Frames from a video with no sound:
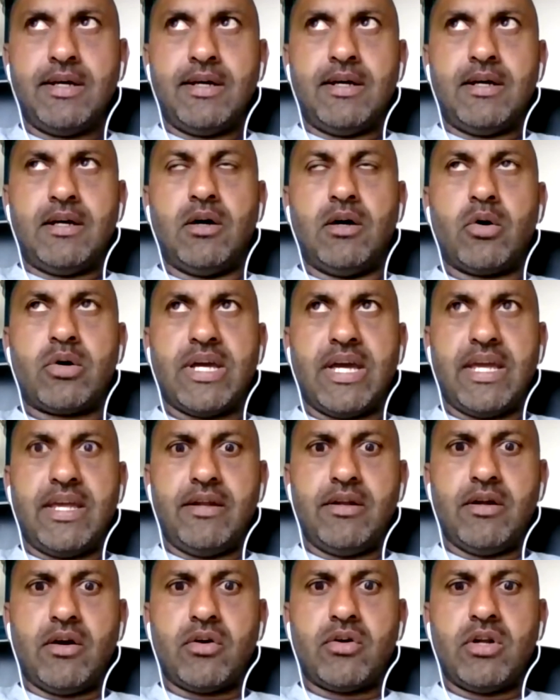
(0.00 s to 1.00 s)
okay,
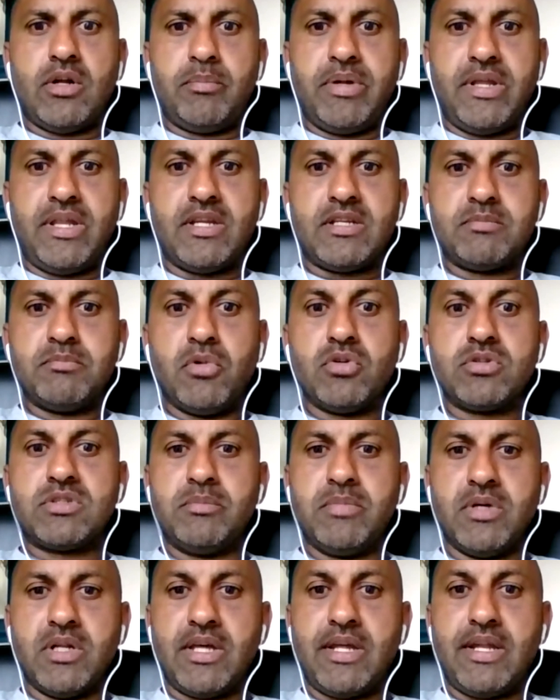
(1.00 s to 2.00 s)
you're not going to be this
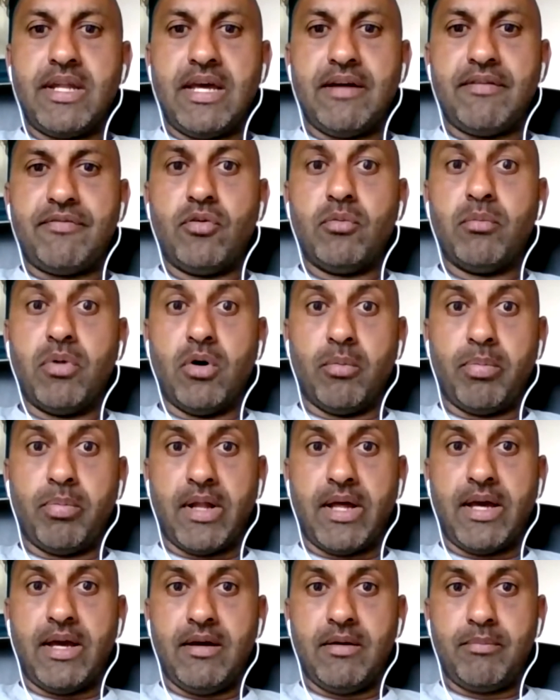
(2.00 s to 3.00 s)
multimillionaire football
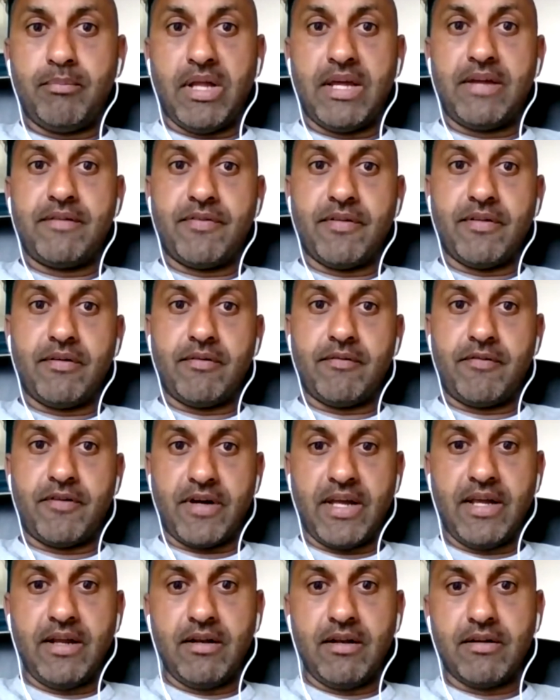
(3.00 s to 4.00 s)
player playing for
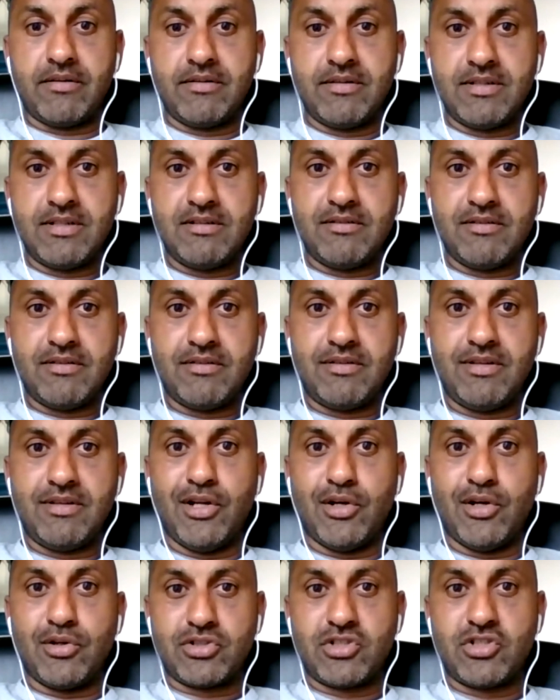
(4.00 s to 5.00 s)
England.
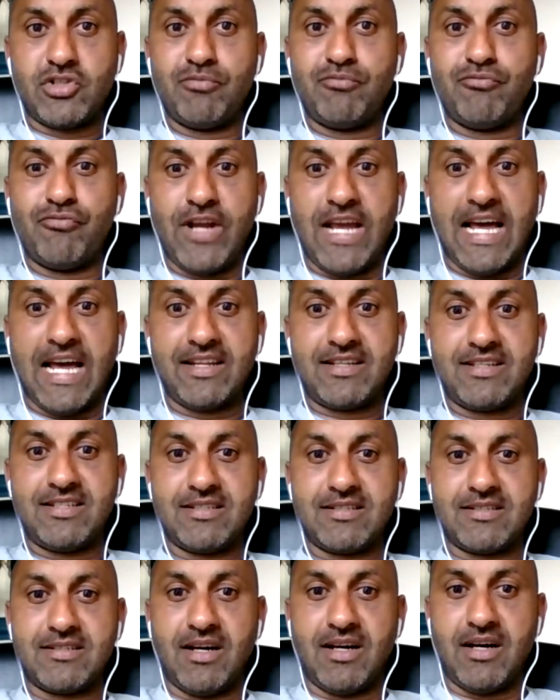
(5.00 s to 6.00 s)
Some reality
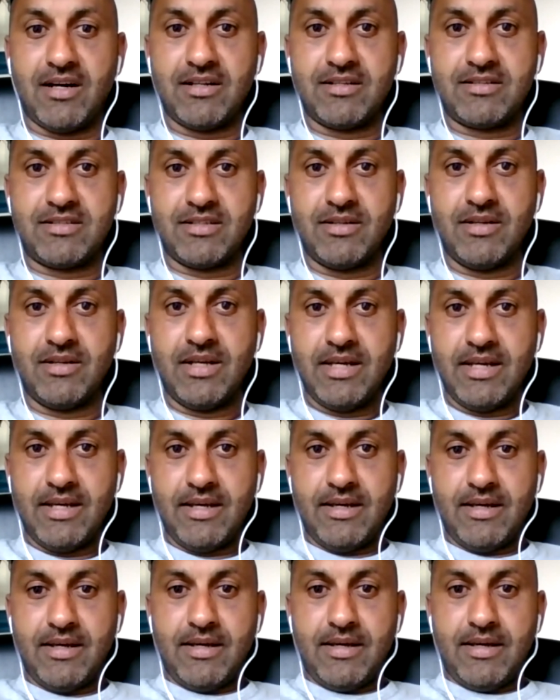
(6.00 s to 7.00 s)
started to
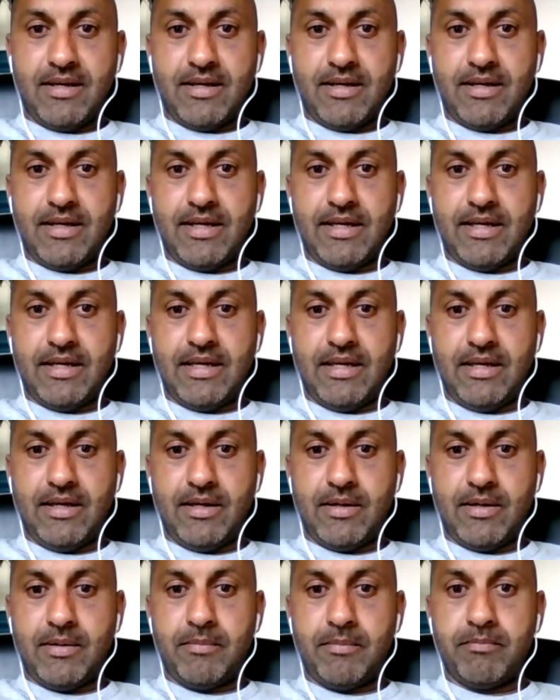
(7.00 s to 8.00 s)

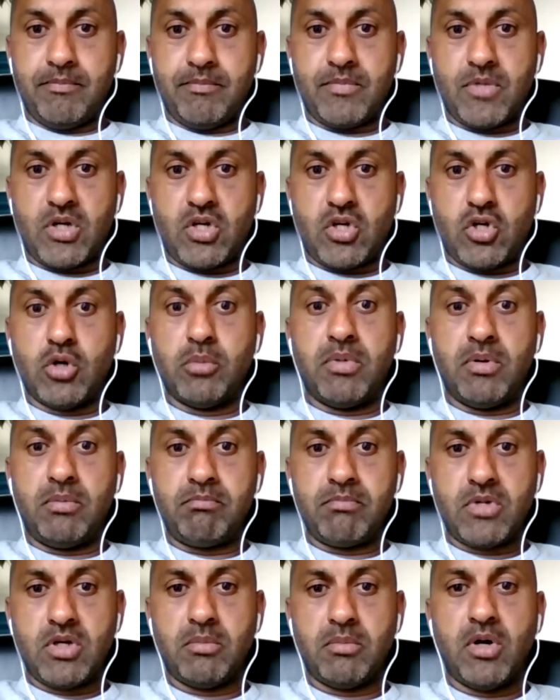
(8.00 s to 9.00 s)

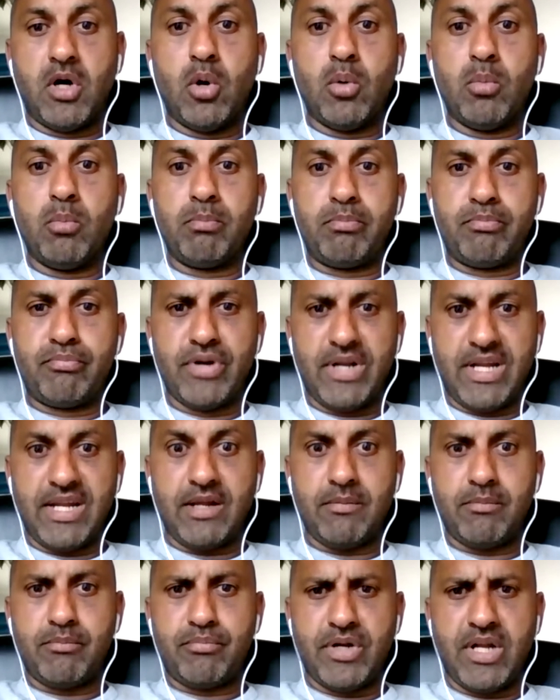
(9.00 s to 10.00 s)
come home
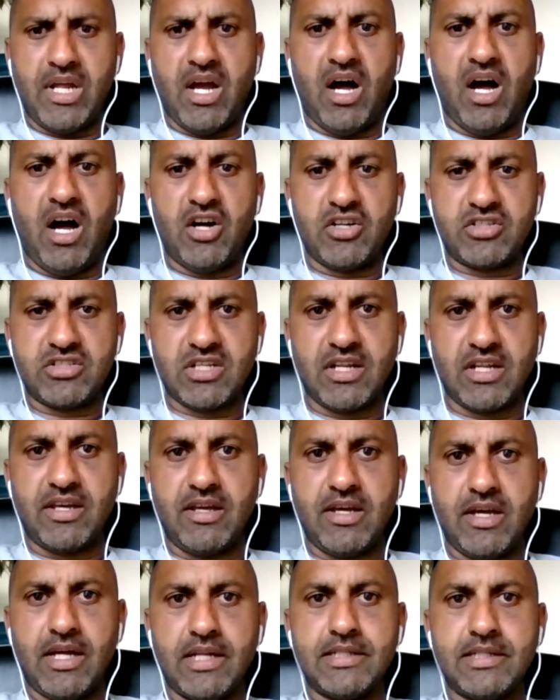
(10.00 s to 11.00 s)
pretty harshly,
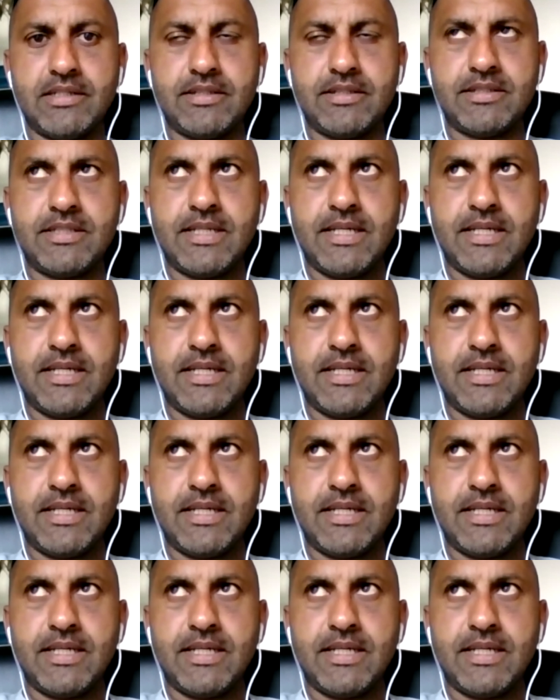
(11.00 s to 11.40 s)
and